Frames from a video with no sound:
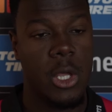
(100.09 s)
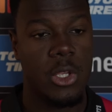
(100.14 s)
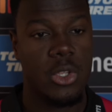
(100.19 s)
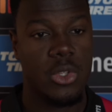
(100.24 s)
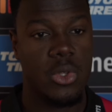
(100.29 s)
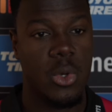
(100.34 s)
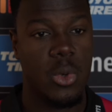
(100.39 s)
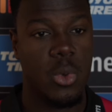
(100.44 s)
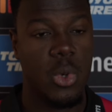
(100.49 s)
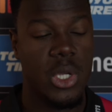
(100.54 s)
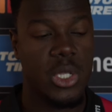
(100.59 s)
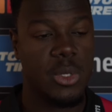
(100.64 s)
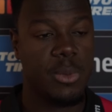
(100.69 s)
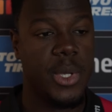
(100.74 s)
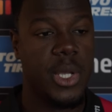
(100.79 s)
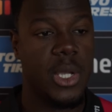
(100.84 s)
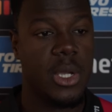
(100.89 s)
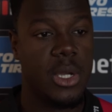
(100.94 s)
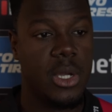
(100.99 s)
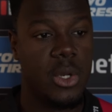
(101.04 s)
So what's
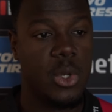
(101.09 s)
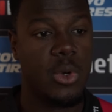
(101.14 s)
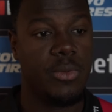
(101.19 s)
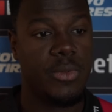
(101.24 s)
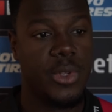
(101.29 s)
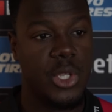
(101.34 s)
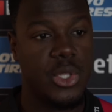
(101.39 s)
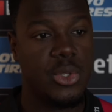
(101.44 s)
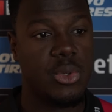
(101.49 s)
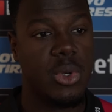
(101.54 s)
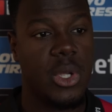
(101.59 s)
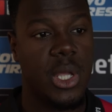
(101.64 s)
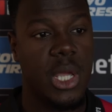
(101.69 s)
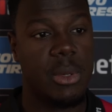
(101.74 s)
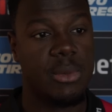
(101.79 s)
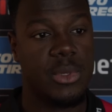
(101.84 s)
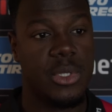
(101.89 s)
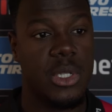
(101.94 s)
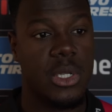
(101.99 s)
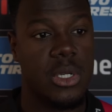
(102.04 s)
been good over the two
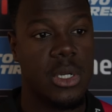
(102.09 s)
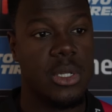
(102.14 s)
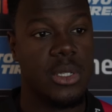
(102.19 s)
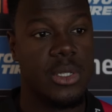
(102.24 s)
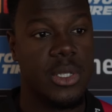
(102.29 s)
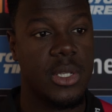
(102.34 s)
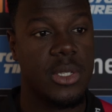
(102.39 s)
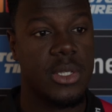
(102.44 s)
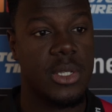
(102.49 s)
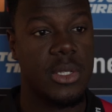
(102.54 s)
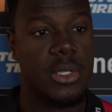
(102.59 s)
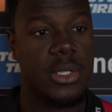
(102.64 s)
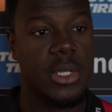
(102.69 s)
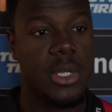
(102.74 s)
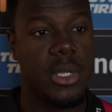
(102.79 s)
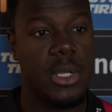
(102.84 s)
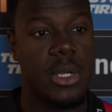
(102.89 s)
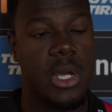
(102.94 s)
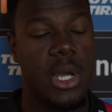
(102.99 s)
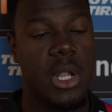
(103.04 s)
games is the
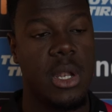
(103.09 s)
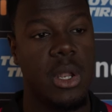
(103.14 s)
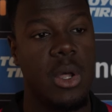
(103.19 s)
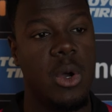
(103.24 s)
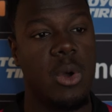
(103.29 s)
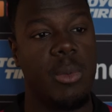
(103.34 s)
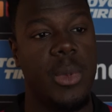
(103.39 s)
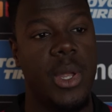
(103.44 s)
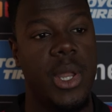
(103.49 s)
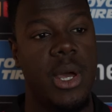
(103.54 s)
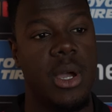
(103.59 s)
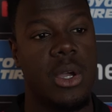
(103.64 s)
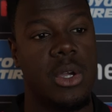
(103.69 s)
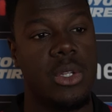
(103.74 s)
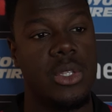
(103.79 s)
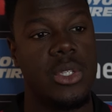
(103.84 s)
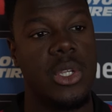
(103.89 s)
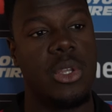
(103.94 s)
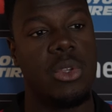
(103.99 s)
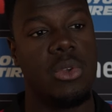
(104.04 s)
consistency, and long may that
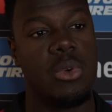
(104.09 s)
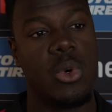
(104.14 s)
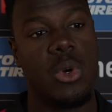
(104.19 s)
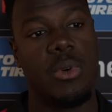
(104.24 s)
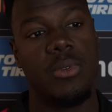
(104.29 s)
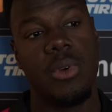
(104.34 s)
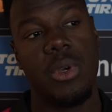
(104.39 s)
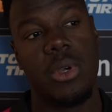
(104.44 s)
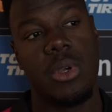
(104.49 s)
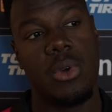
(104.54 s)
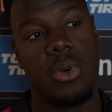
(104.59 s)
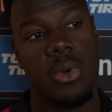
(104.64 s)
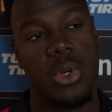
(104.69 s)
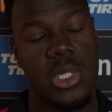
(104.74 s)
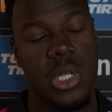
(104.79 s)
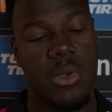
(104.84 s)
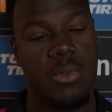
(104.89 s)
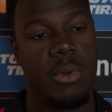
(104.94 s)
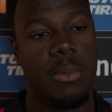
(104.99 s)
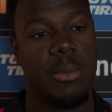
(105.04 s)
continue. Over the
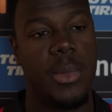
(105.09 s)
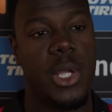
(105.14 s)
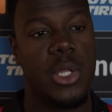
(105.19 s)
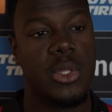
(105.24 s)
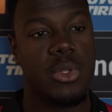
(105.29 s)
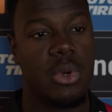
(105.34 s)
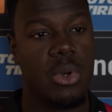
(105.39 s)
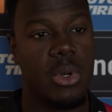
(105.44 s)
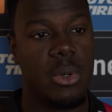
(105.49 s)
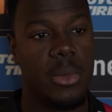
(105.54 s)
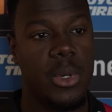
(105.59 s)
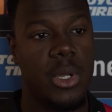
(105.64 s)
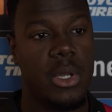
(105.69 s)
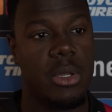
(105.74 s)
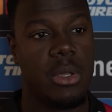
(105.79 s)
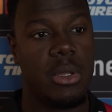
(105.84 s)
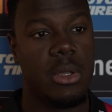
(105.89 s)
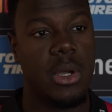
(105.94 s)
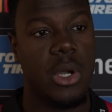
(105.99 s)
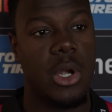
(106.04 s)
course of a big
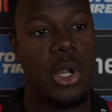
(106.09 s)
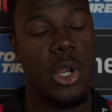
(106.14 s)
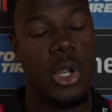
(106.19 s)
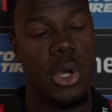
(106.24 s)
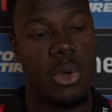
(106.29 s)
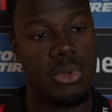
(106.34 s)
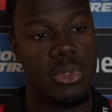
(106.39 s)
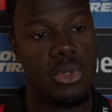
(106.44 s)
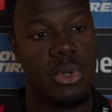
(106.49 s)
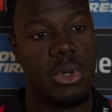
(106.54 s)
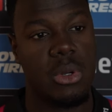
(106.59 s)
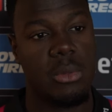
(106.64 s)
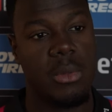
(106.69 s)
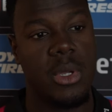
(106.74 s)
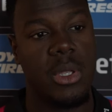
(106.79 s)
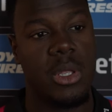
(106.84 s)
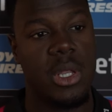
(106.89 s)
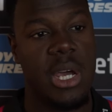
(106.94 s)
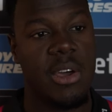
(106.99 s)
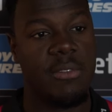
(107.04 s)
tournament or a long
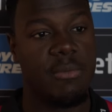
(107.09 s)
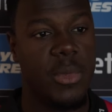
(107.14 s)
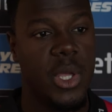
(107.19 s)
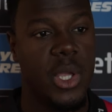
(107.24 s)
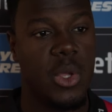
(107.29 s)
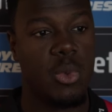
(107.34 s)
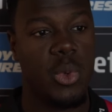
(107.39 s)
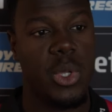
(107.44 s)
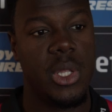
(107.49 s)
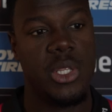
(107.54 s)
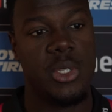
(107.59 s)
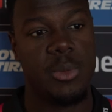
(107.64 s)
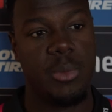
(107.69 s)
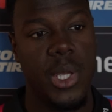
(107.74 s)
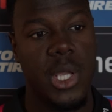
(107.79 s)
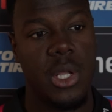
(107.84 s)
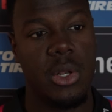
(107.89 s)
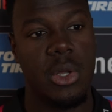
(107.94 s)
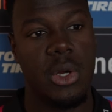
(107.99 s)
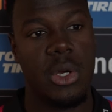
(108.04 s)
tournament, you have big wins,
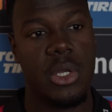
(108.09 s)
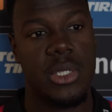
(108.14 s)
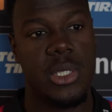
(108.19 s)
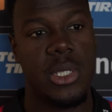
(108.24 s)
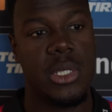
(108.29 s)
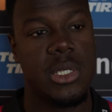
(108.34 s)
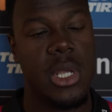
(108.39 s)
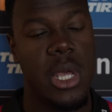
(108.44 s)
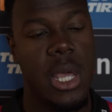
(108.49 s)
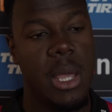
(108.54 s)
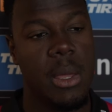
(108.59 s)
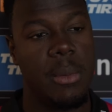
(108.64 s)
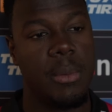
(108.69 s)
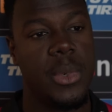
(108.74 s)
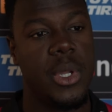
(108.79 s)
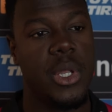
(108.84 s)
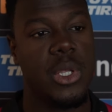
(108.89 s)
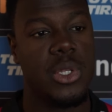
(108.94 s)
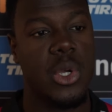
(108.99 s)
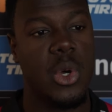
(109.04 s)
big losses,
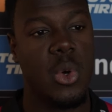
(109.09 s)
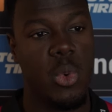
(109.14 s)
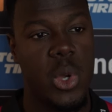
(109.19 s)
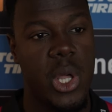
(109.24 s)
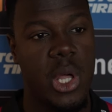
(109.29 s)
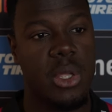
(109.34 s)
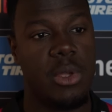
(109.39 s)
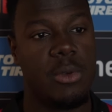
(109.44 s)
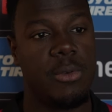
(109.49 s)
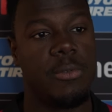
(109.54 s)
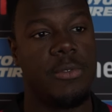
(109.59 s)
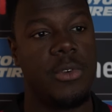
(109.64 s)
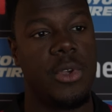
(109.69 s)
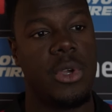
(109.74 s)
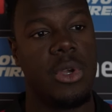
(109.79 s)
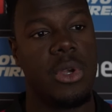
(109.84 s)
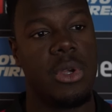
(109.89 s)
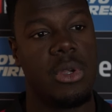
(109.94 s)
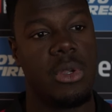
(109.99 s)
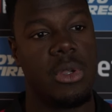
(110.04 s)
but it's how well you
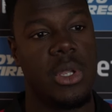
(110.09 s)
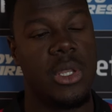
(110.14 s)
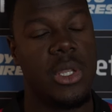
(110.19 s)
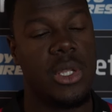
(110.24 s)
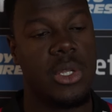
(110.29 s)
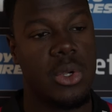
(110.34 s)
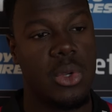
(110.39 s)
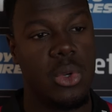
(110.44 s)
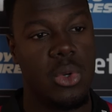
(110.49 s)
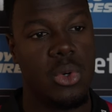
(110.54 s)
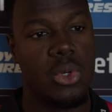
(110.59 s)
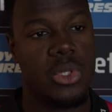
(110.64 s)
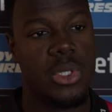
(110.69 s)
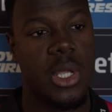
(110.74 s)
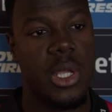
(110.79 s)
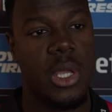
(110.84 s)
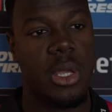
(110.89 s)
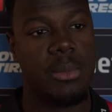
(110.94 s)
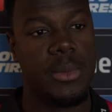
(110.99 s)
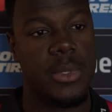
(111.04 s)
fare in these close
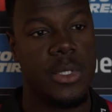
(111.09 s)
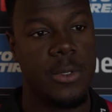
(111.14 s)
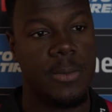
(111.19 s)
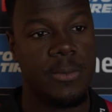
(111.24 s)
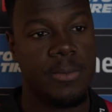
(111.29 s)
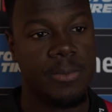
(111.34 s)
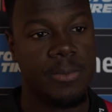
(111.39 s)
games.